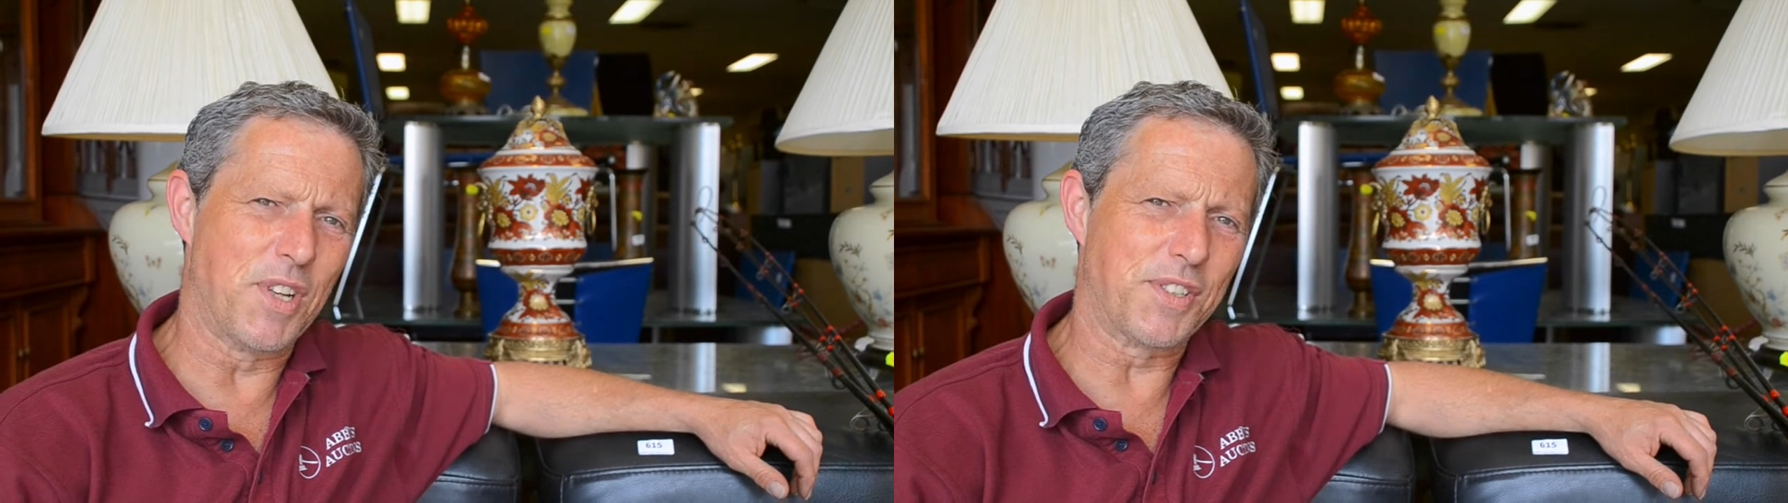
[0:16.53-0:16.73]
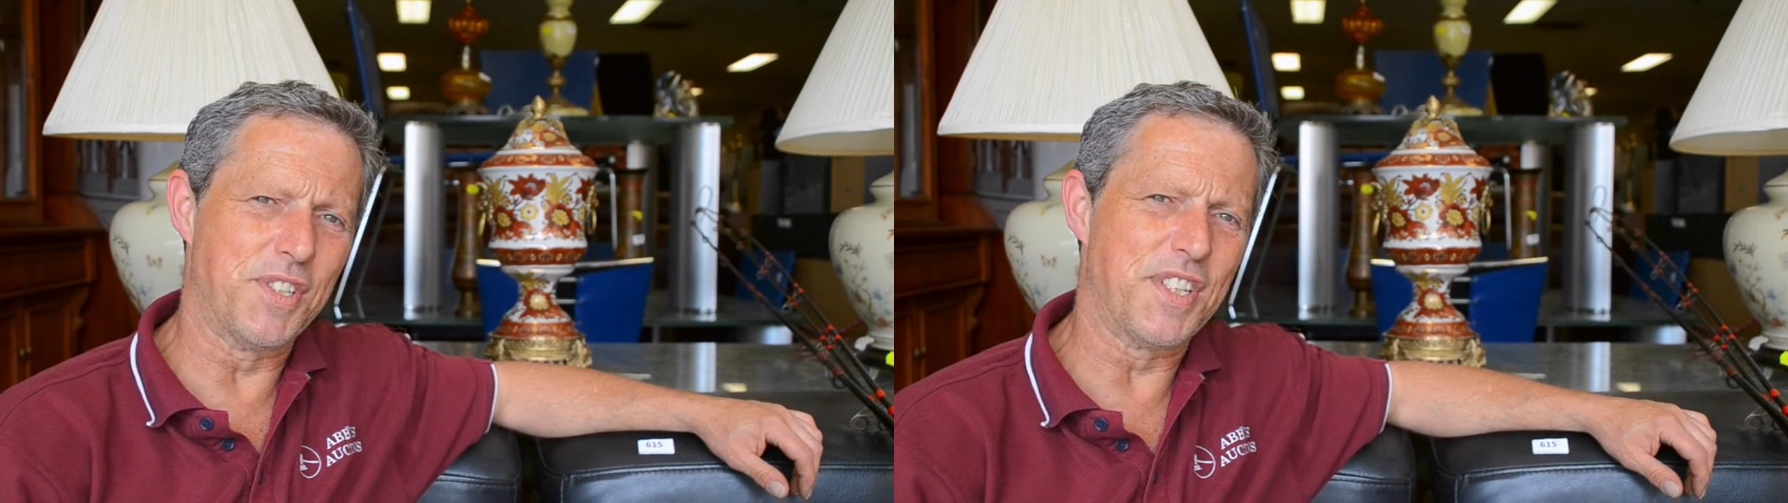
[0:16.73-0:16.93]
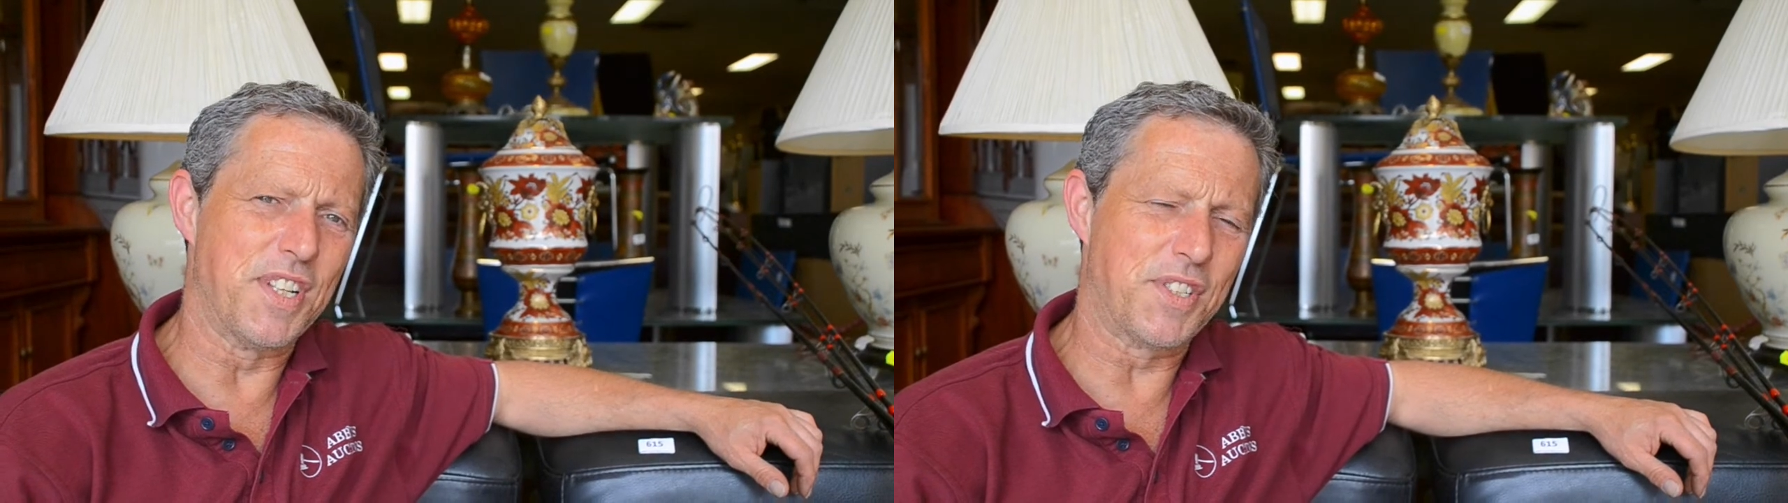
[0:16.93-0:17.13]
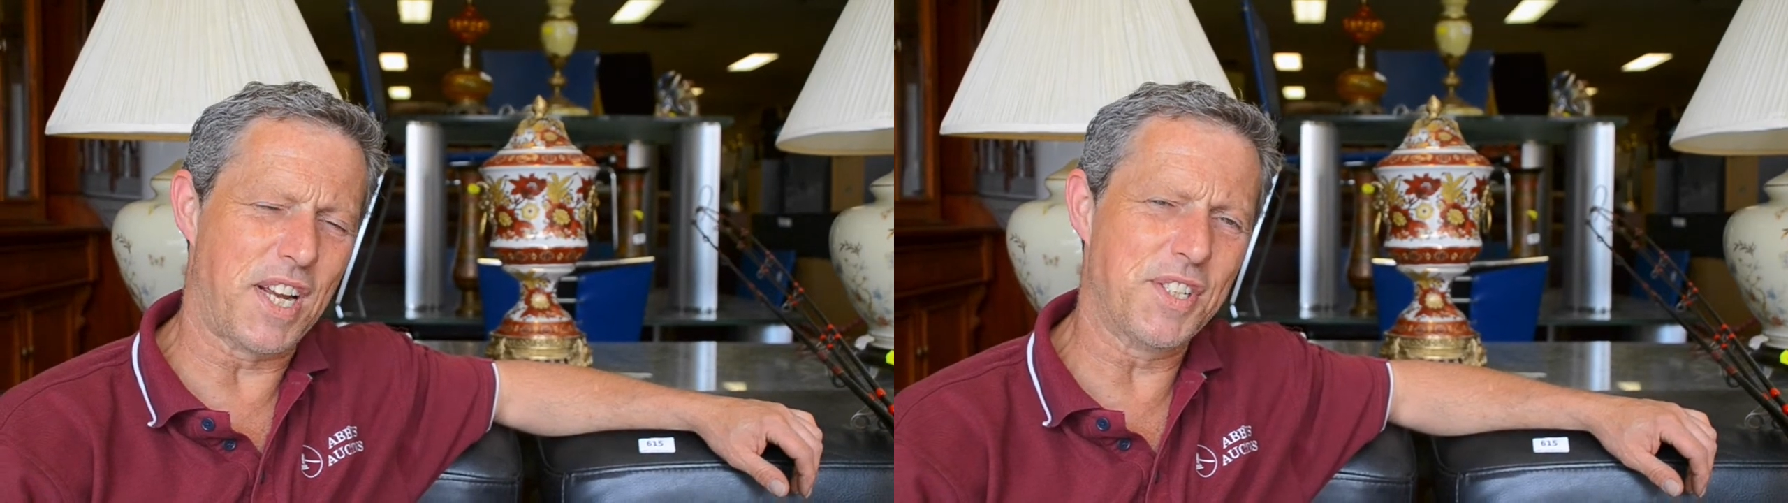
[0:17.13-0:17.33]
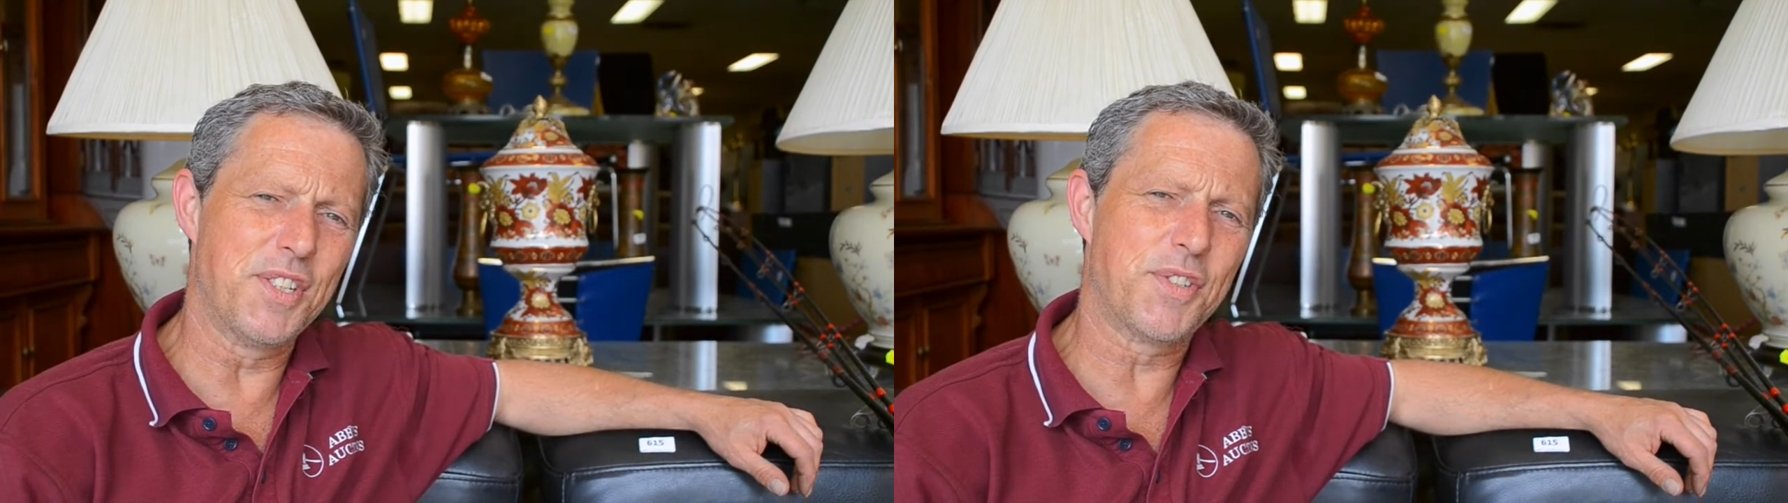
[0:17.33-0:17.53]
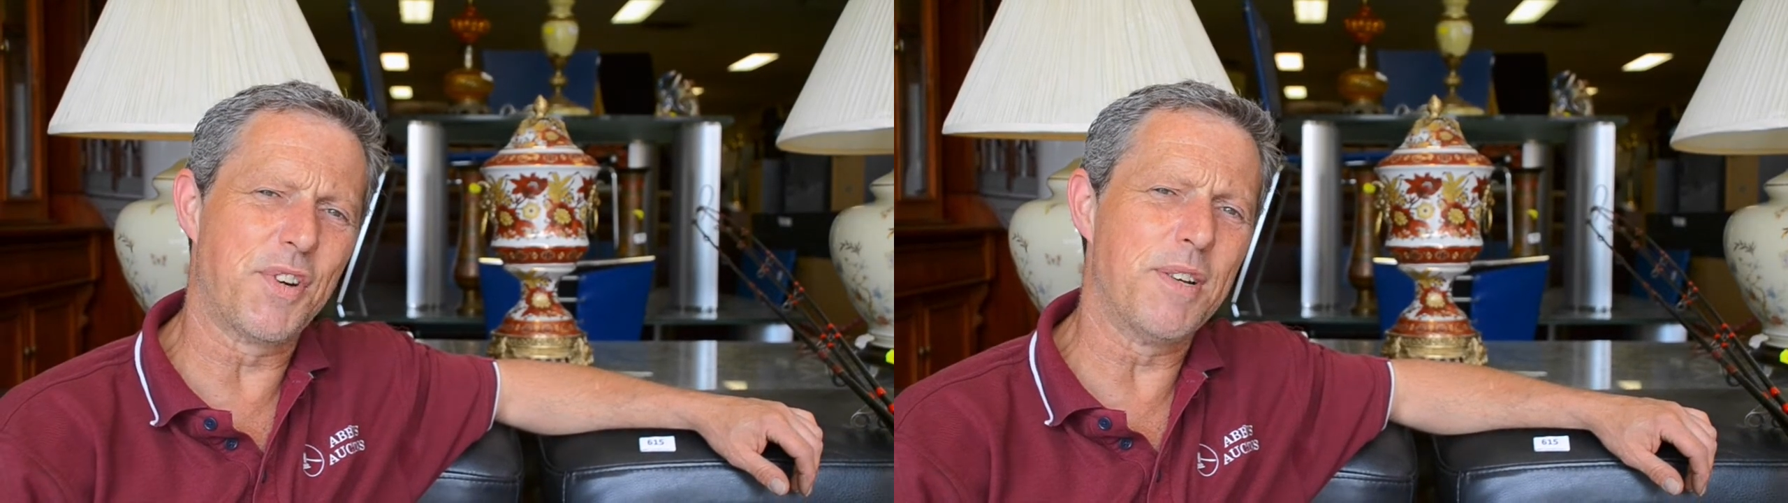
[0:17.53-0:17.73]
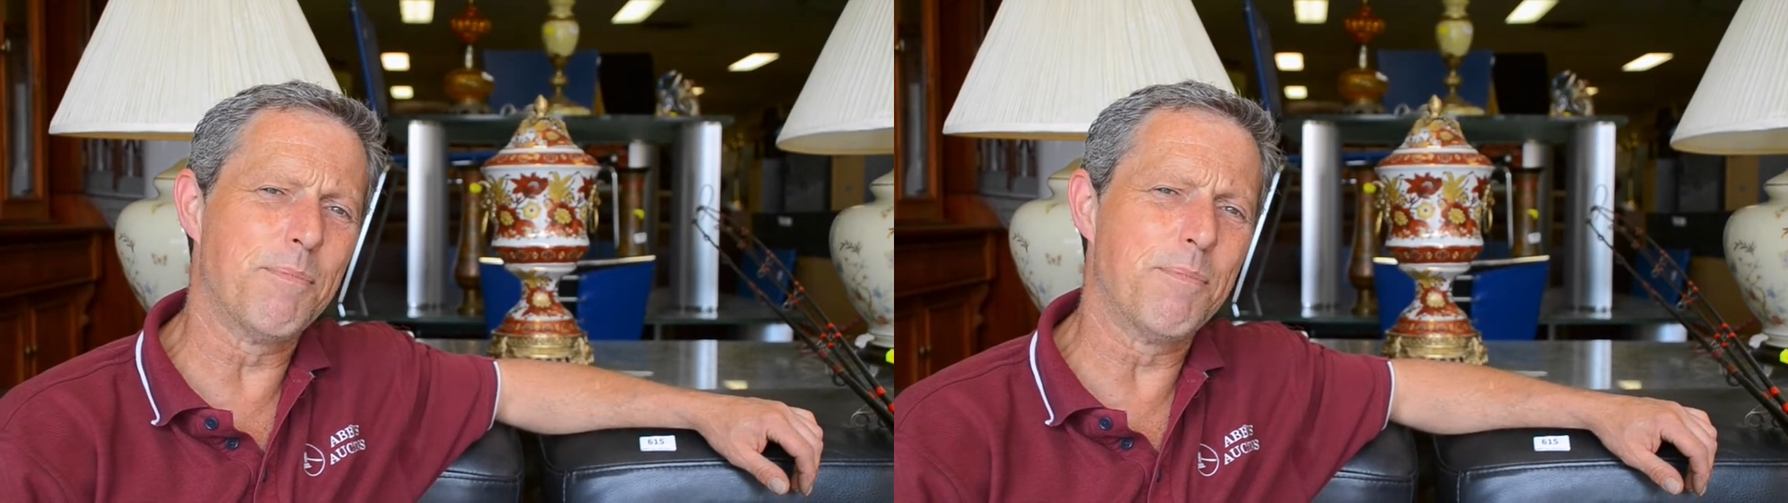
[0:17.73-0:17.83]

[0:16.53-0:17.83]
Auctions in Station Street